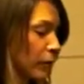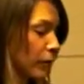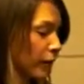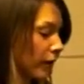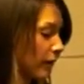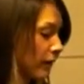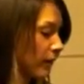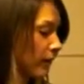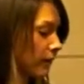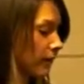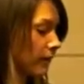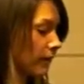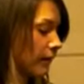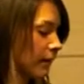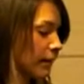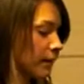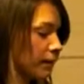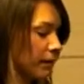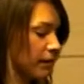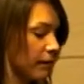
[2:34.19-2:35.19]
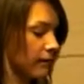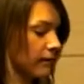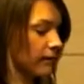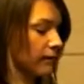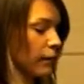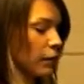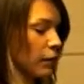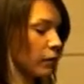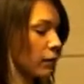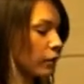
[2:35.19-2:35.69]
cook and they'll get
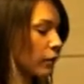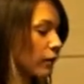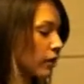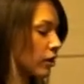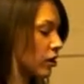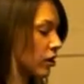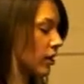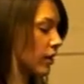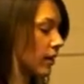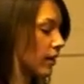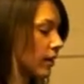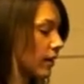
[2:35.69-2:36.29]
all crunchy.